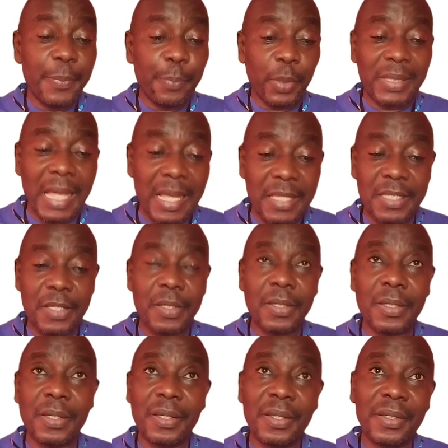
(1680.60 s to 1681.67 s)
importance
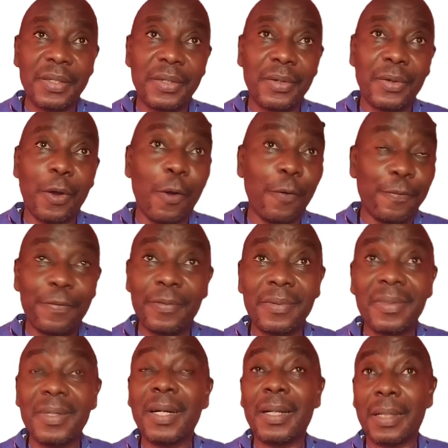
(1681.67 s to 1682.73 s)
of
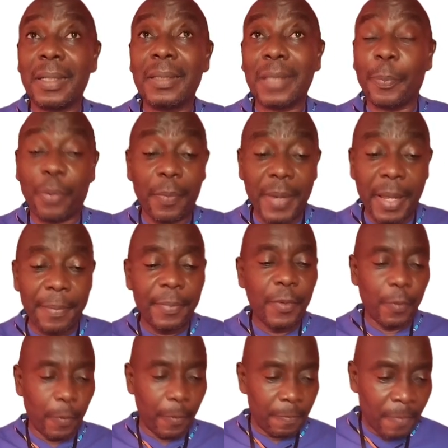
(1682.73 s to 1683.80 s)
the problem.
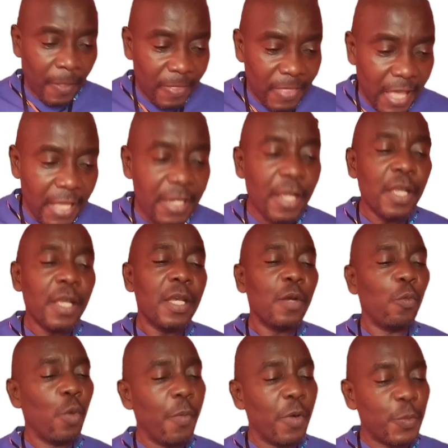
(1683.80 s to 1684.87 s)
Then
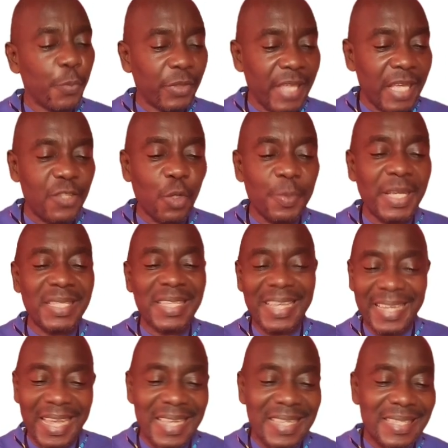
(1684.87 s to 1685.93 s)
we must protect subjects
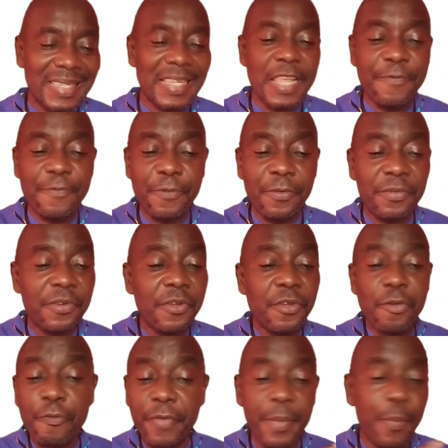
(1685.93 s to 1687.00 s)
against even
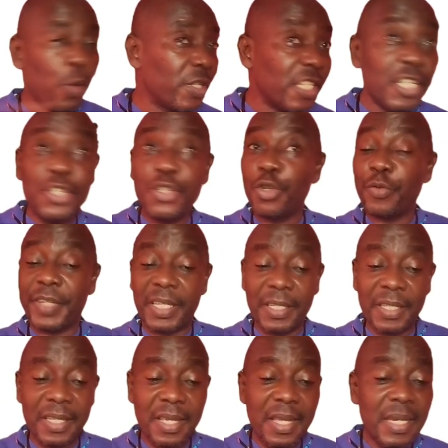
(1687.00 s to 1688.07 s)
remote injury,
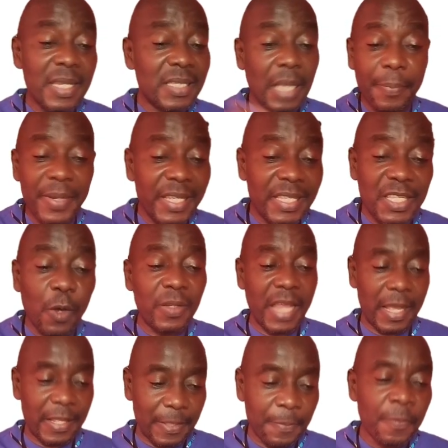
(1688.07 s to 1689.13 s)
disability, or
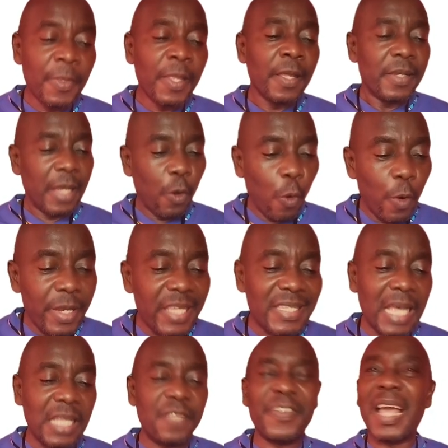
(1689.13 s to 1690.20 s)
death. The only
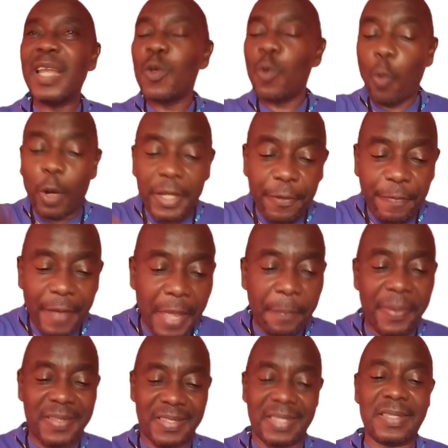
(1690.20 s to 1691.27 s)
scientifically
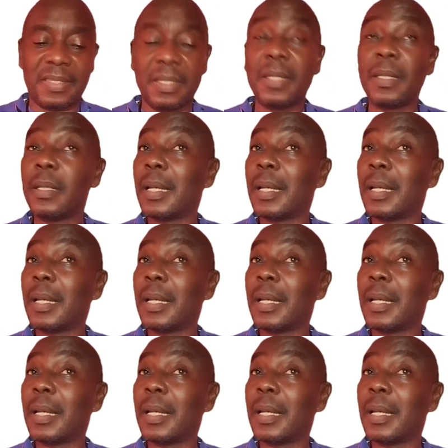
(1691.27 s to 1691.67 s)
qualified persons